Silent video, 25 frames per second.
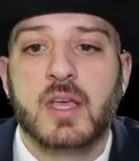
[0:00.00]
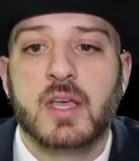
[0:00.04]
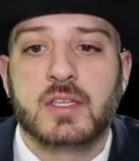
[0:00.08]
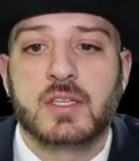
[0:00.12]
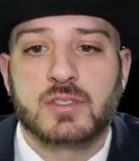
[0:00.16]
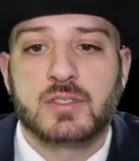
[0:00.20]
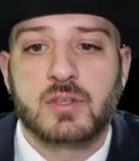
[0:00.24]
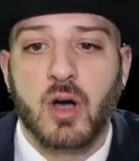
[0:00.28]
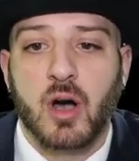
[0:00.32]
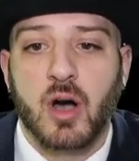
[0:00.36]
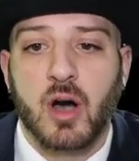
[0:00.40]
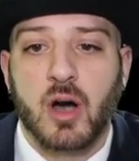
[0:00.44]

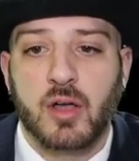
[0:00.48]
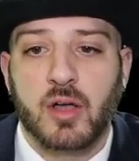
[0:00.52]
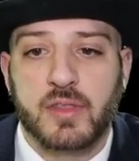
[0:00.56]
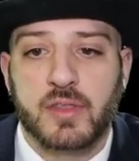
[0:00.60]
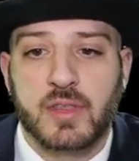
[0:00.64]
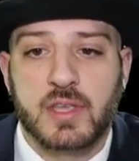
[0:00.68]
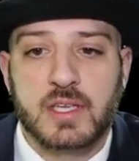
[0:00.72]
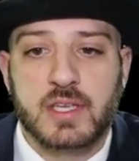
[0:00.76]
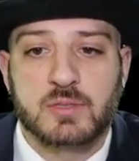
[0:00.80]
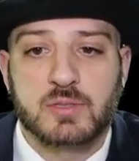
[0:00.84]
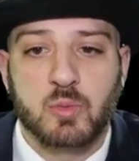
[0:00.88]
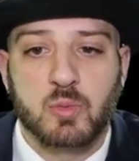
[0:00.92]
So all
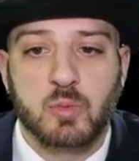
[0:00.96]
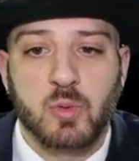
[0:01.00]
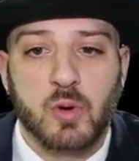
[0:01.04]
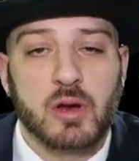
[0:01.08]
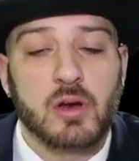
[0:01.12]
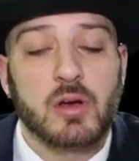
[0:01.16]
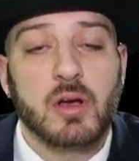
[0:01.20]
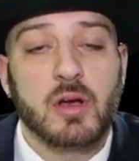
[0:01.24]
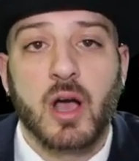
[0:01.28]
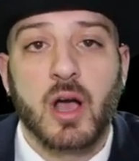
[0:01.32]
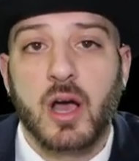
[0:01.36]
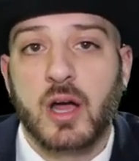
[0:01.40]
these
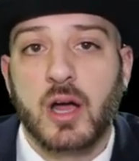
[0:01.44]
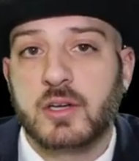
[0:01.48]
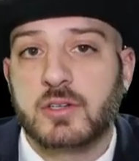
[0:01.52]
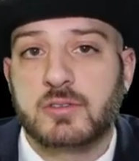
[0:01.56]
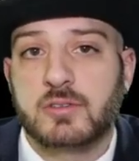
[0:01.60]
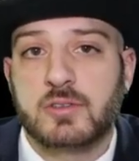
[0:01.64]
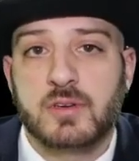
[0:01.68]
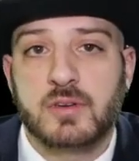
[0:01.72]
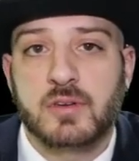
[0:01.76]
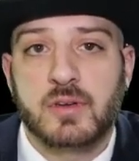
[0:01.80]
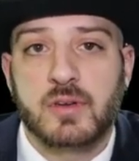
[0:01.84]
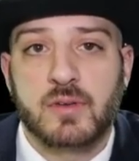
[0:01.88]
were
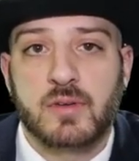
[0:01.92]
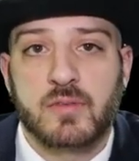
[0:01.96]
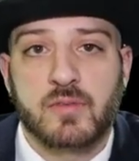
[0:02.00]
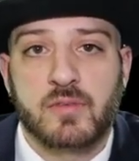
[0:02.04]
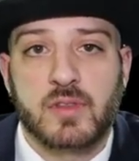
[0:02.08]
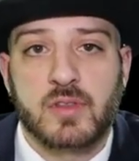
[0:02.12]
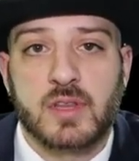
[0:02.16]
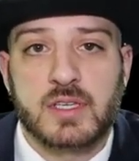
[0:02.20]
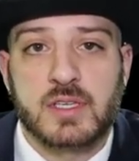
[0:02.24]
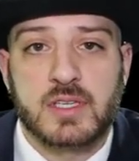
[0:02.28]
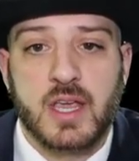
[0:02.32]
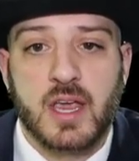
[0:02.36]
100 for
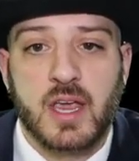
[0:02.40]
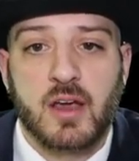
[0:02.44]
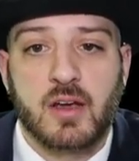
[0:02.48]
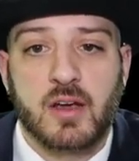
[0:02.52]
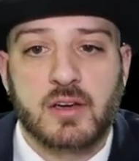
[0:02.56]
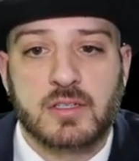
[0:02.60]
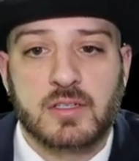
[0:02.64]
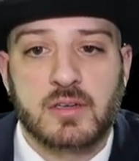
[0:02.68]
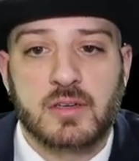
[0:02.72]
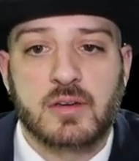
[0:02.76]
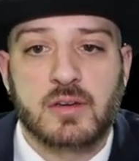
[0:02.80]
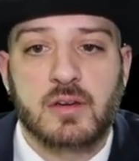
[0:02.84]
this
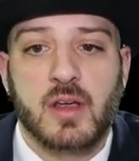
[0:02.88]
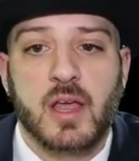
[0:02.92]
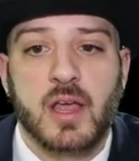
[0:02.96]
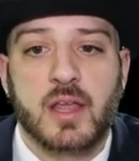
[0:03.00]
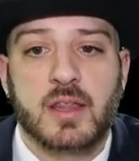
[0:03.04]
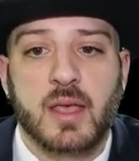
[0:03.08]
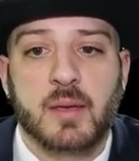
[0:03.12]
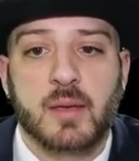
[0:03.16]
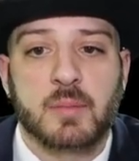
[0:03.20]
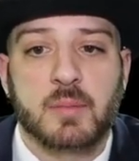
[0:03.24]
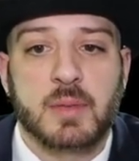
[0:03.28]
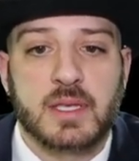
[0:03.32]
character,
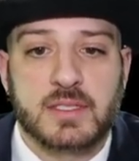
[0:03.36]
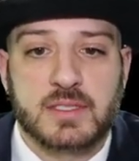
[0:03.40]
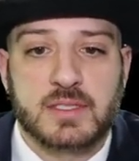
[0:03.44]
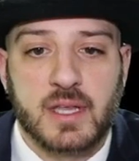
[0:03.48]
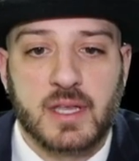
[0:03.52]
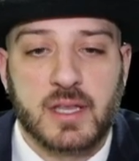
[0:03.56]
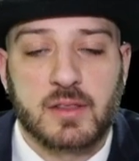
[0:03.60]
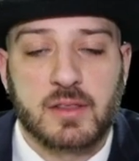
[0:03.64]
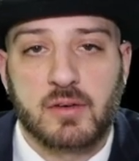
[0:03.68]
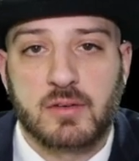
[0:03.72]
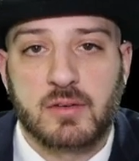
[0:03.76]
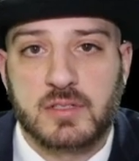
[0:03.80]
and that means
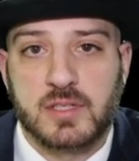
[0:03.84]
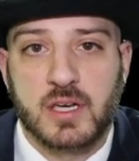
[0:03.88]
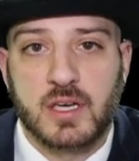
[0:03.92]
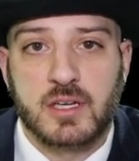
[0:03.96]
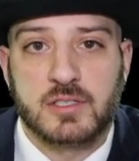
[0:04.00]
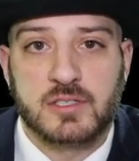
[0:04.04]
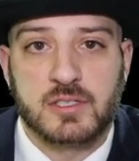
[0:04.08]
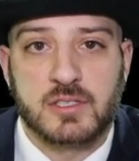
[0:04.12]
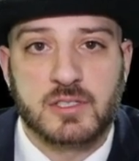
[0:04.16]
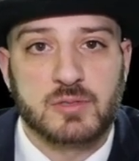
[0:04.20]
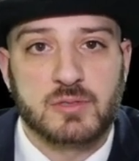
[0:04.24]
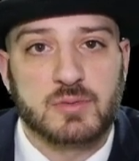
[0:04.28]
that their
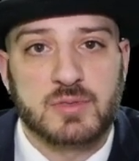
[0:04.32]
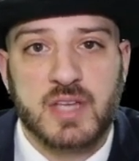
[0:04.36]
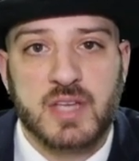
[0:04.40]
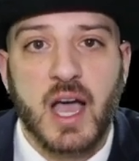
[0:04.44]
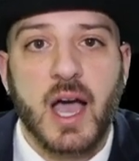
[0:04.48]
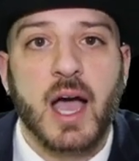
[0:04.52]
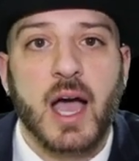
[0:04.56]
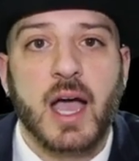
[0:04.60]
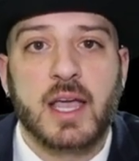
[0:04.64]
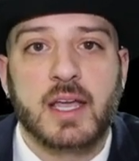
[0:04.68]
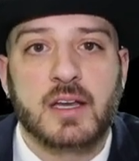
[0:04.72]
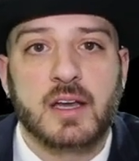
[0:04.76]
intelligence was
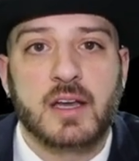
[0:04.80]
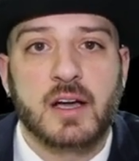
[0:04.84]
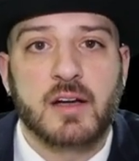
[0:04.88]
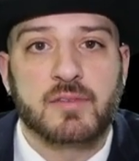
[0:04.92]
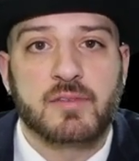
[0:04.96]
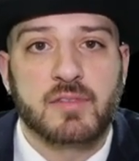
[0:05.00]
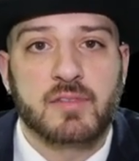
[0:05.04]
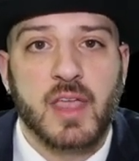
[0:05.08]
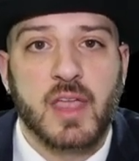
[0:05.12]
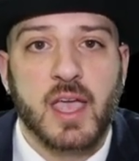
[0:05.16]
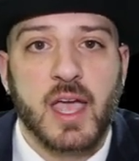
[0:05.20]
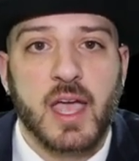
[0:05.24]
high
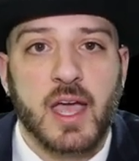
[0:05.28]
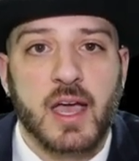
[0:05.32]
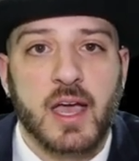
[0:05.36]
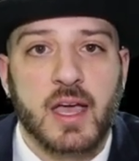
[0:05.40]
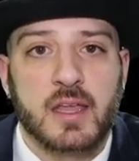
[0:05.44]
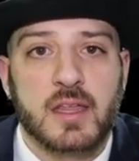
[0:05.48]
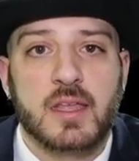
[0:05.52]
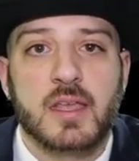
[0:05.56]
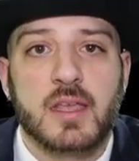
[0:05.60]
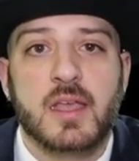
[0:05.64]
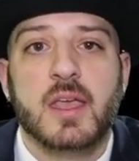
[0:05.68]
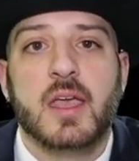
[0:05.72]
enough that
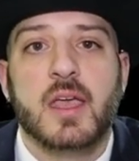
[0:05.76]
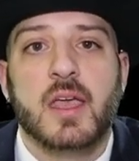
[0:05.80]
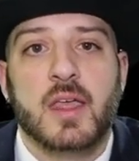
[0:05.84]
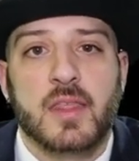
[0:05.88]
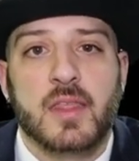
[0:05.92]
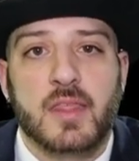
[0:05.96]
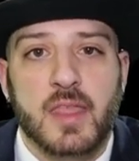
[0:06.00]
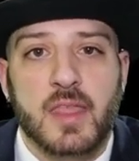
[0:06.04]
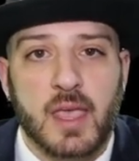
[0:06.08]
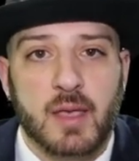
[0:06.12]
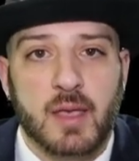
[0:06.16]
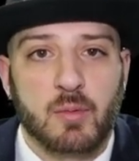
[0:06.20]

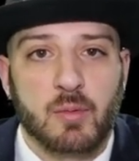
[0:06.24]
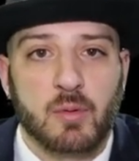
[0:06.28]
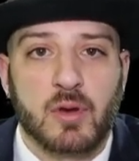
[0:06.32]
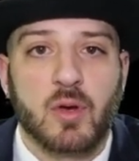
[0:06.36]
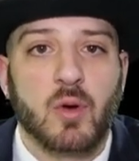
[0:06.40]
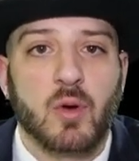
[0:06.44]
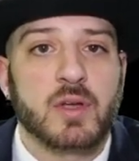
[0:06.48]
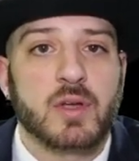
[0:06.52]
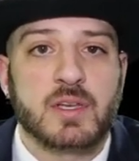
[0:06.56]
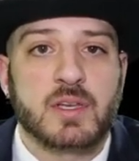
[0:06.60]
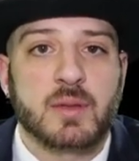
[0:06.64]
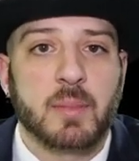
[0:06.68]
they were
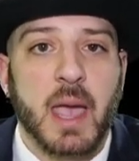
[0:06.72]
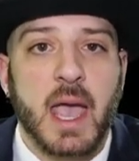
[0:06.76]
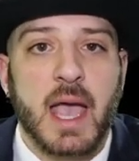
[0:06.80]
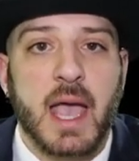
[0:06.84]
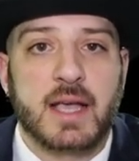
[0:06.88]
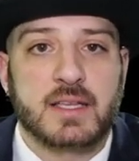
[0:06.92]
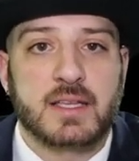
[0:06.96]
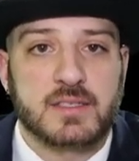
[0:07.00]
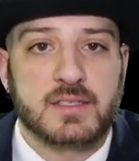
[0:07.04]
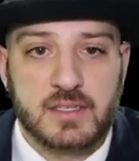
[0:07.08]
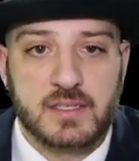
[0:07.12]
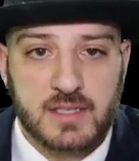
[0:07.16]
going to
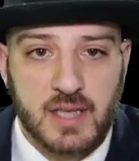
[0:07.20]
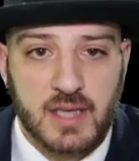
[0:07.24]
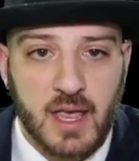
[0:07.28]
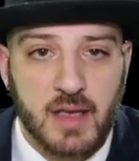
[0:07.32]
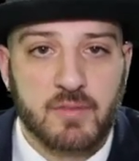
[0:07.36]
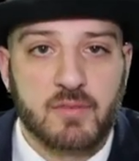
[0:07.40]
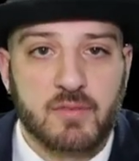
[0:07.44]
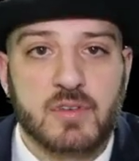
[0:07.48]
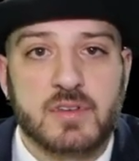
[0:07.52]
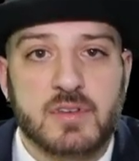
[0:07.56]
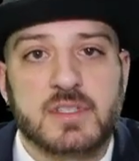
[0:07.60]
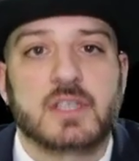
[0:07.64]
pass this
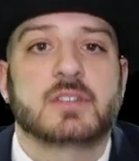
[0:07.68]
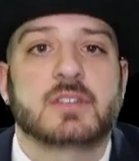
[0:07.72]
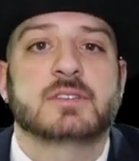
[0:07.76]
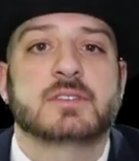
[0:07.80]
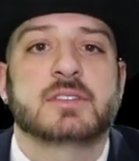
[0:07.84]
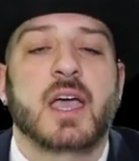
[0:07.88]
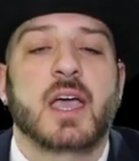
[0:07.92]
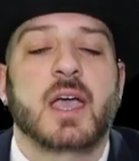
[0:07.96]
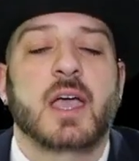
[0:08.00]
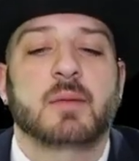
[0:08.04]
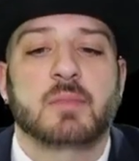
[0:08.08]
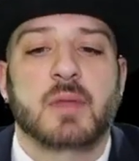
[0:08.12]
every single
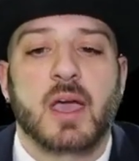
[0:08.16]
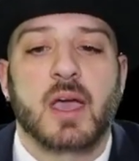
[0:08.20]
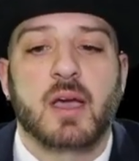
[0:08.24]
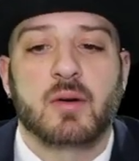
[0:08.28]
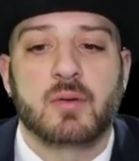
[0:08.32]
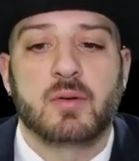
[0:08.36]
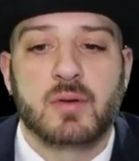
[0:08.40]
time now.